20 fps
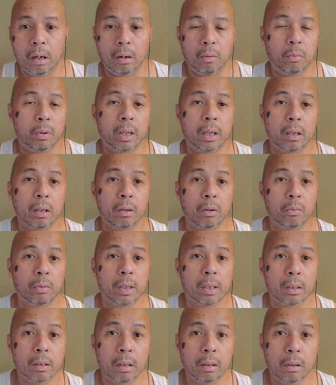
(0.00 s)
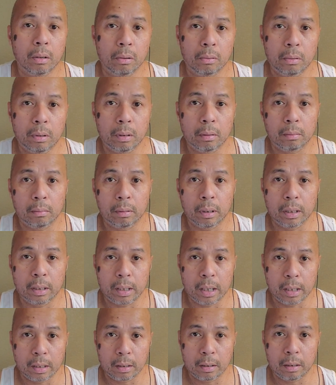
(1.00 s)
We can increase the load
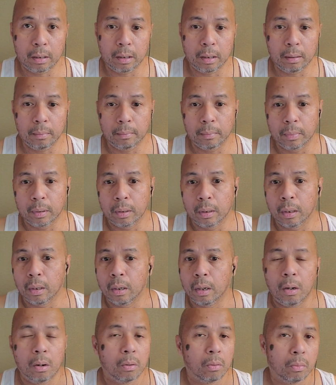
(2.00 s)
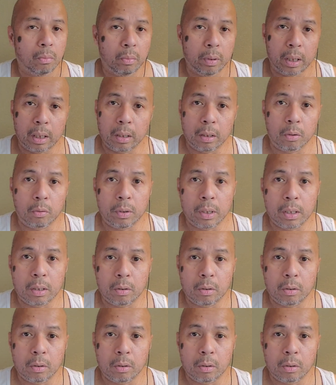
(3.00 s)
intensity. We can increase